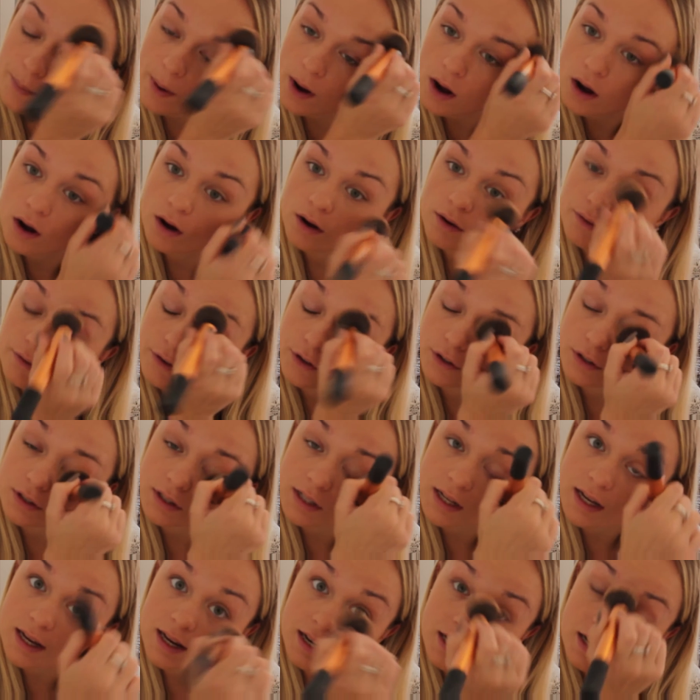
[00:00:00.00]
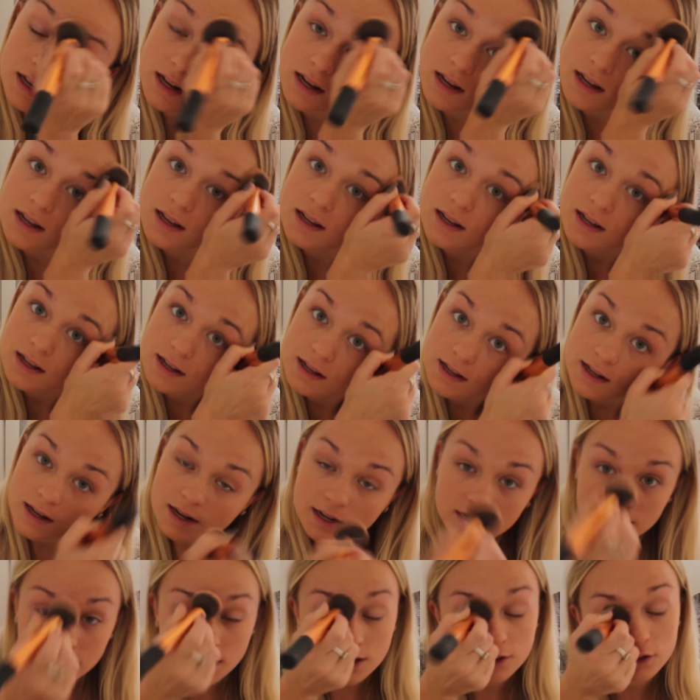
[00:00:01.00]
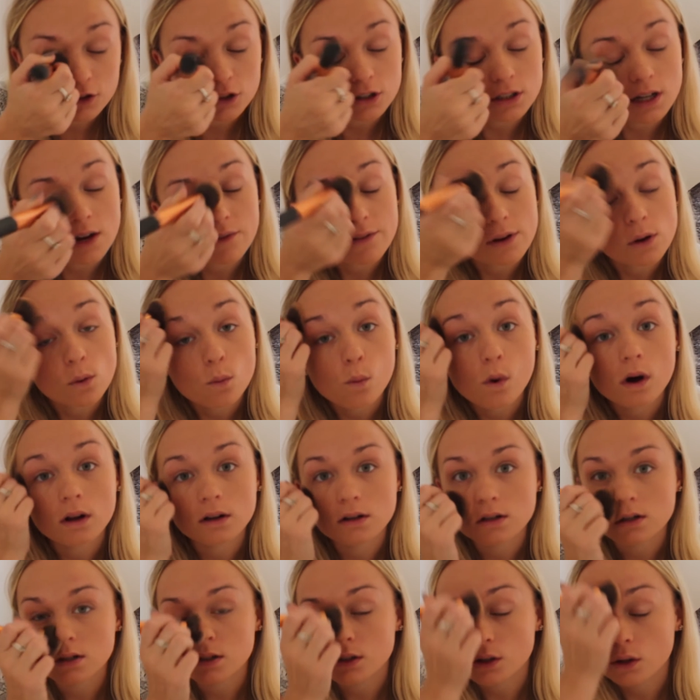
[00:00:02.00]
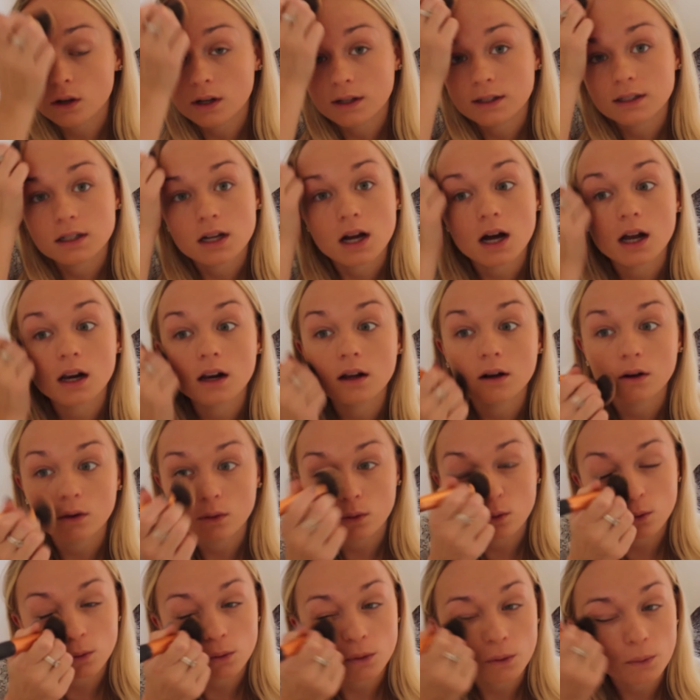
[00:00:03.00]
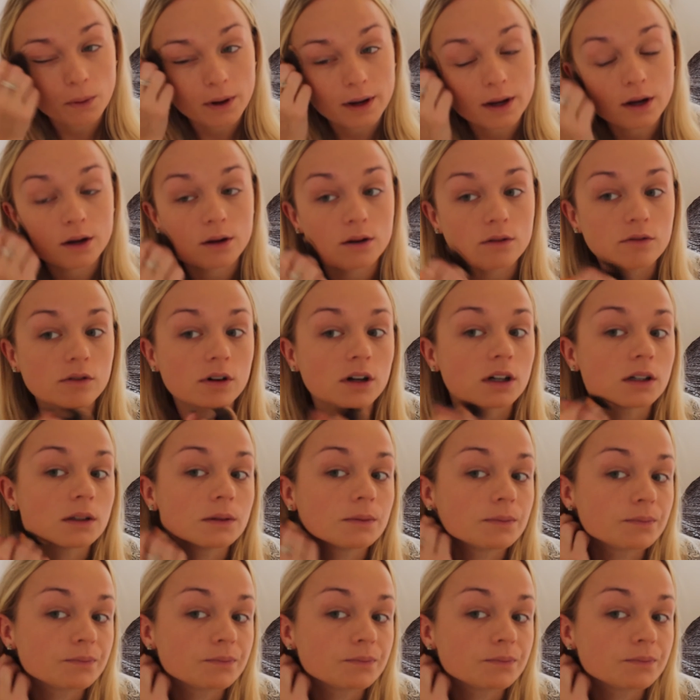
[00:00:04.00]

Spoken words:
part of your skin instead of just having one solid colour all the way over.